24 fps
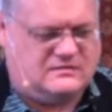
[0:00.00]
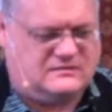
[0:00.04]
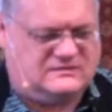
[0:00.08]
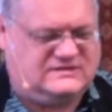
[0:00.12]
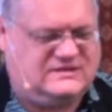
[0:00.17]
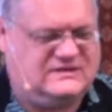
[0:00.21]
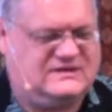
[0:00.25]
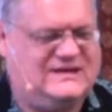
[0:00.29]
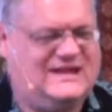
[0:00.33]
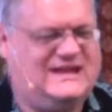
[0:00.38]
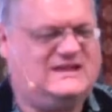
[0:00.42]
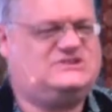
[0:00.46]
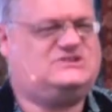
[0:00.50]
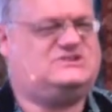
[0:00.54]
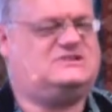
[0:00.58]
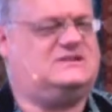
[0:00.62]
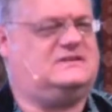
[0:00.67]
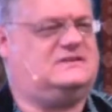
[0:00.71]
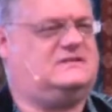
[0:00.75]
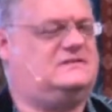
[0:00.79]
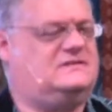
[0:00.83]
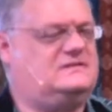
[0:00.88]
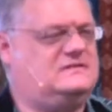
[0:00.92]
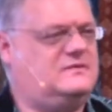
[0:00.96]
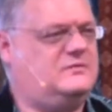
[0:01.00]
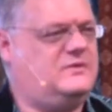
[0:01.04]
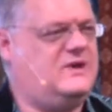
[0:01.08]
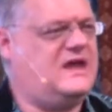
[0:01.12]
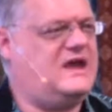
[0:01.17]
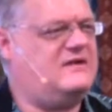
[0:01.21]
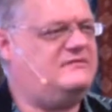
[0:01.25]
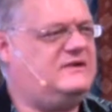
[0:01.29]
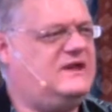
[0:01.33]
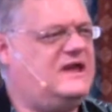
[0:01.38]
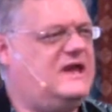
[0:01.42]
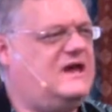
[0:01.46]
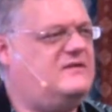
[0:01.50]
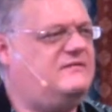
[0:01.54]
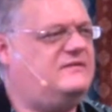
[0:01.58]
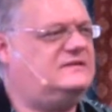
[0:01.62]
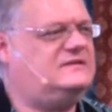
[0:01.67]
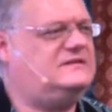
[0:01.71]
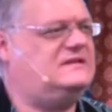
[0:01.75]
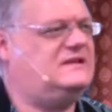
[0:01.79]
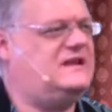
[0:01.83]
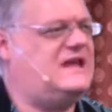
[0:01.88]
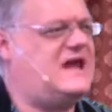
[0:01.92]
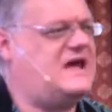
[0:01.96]
tenacious, that we have to have a
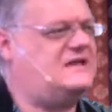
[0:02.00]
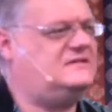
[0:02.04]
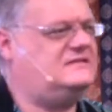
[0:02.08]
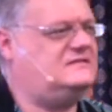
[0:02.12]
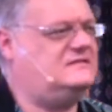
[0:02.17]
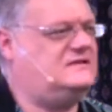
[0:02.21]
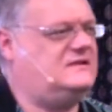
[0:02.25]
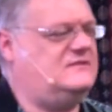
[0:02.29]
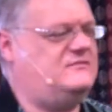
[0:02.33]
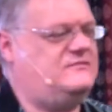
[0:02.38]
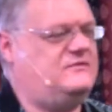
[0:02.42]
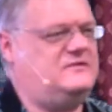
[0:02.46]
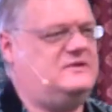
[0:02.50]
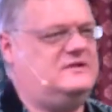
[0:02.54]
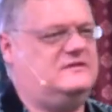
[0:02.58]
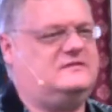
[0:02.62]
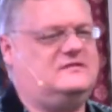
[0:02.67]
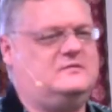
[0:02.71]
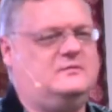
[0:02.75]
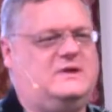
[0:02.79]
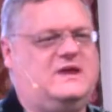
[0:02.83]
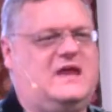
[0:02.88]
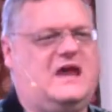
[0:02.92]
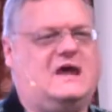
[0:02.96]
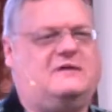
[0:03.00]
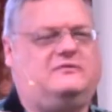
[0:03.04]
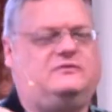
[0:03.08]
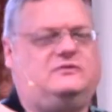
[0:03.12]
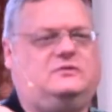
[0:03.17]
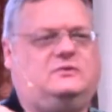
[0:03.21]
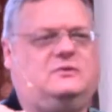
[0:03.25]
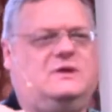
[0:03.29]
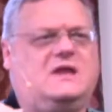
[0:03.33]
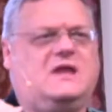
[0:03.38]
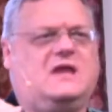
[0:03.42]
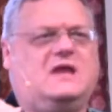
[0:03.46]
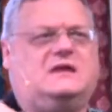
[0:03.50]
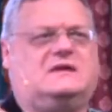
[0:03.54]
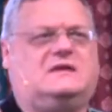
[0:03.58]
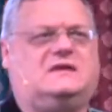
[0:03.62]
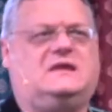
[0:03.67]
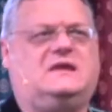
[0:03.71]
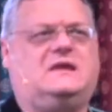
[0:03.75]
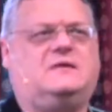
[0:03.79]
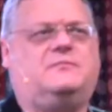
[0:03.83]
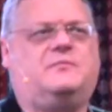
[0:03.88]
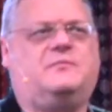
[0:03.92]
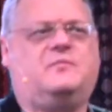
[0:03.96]
tenacity for this, that we have to
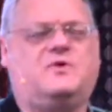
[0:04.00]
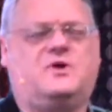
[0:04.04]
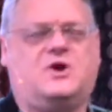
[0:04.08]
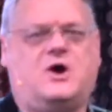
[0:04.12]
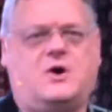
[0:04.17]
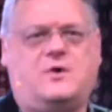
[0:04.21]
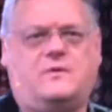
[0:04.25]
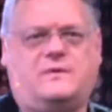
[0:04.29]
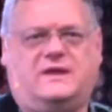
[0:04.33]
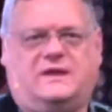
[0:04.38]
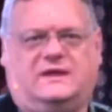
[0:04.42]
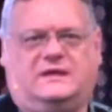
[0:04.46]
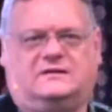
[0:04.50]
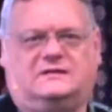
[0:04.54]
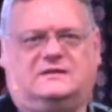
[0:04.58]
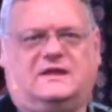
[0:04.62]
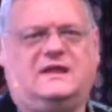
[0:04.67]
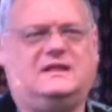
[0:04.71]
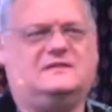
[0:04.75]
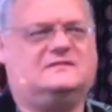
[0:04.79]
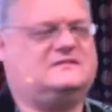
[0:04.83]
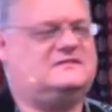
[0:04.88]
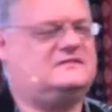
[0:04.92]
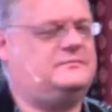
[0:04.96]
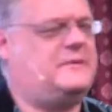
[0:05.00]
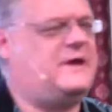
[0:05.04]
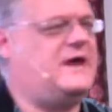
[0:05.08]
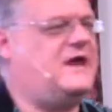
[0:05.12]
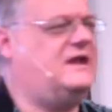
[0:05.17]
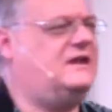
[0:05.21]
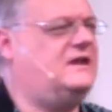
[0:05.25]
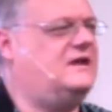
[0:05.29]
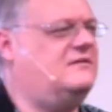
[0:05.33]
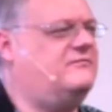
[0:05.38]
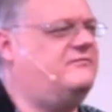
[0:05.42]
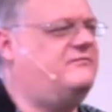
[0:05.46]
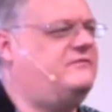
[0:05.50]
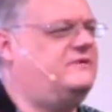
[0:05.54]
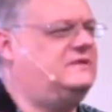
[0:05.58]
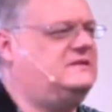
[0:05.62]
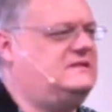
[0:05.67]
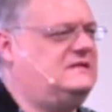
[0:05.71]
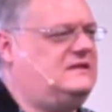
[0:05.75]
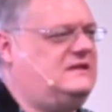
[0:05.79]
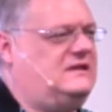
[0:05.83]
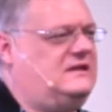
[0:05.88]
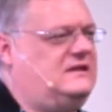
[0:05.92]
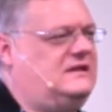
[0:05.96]
keep going in spite of
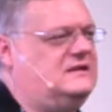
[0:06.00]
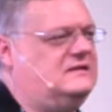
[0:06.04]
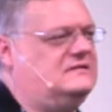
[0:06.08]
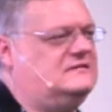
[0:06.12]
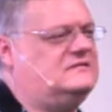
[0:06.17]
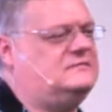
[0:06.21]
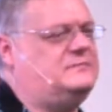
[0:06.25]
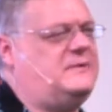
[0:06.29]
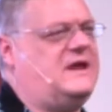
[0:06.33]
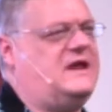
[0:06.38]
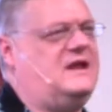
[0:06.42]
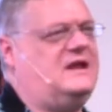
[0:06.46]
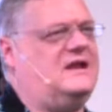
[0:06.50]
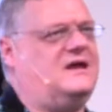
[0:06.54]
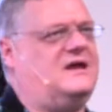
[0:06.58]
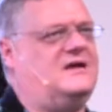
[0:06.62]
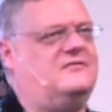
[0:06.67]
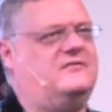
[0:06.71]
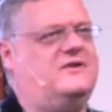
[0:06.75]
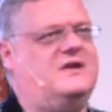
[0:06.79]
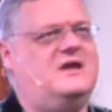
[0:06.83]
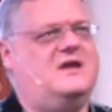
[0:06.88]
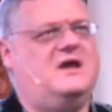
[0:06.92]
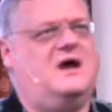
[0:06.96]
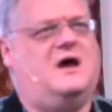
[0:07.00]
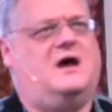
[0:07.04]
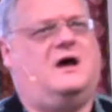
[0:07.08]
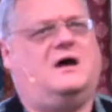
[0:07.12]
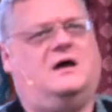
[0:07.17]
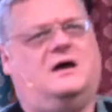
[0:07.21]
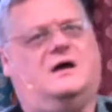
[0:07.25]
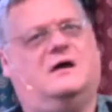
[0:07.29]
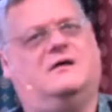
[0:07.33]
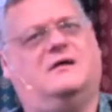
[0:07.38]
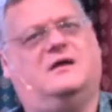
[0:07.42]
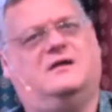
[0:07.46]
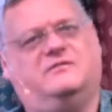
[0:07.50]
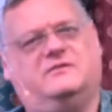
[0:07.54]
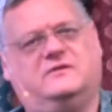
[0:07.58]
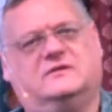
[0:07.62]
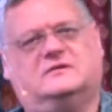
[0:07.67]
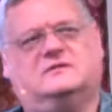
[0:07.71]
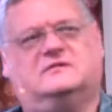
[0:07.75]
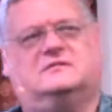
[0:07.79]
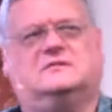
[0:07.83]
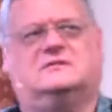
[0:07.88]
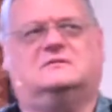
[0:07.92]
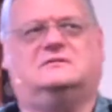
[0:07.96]
fatigue, in spite of, oh, I
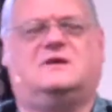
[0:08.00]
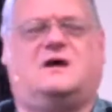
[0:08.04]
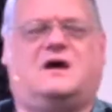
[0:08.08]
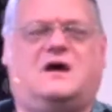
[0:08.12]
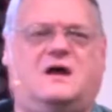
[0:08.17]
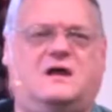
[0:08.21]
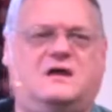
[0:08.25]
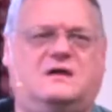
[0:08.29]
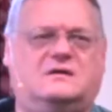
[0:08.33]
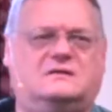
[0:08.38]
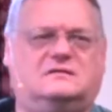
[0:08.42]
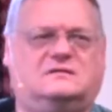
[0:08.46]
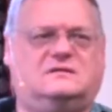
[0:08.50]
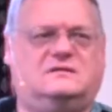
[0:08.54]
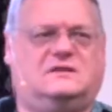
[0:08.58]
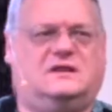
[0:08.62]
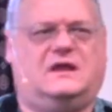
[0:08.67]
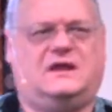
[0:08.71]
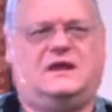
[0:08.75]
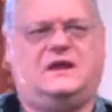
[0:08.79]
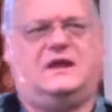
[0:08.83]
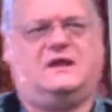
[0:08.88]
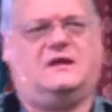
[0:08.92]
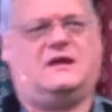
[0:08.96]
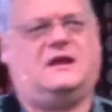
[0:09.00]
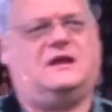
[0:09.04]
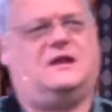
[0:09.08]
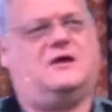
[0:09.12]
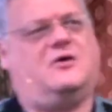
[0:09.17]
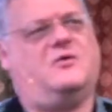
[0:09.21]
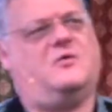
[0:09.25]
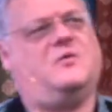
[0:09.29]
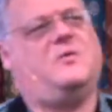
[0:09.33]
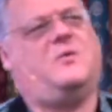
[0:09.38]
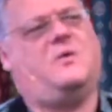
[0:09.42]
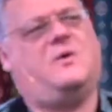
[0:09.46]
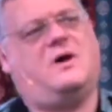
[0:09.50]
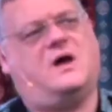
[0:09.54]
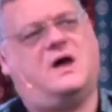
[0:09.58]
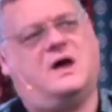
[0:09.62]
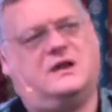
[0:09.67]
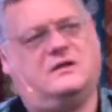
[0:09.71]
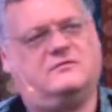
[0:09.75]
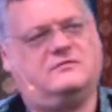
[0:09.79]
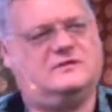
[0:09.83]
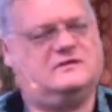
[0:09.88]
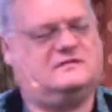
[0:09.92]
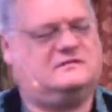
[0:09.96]
feel so tired today, I don't
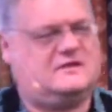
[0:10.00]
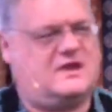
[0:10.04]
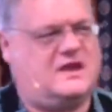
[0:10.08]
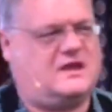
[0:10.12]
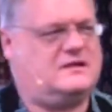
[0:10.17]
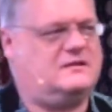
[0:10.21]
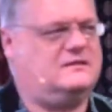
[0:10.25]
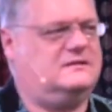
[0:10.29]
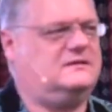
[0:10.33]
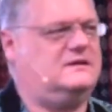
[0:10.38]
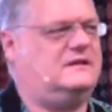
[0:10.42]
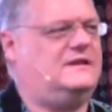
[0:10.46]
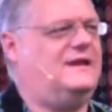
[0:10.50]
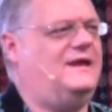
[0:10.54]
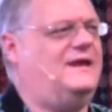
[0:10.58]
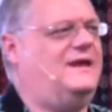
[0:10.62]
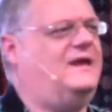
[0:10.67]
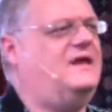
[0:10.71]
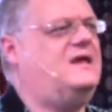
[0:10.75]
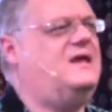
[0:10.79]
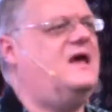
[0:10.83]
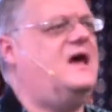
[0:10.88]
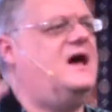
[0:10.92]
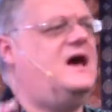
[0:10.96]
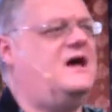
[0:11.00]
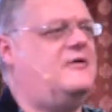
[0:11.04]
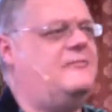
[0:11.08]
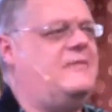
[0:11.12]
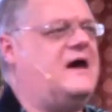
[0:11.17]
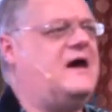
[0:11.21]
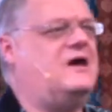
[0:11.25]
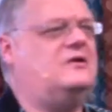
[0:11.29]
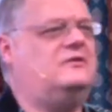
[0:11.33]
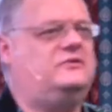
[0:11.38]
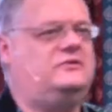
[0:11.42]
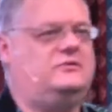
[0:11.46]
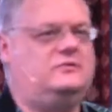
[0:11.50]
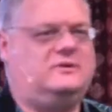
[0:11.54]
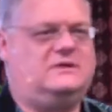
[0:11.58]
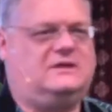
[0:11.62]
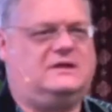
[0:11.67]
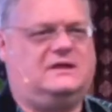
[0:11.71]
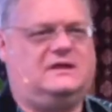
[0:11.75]
want to recycle today, about doing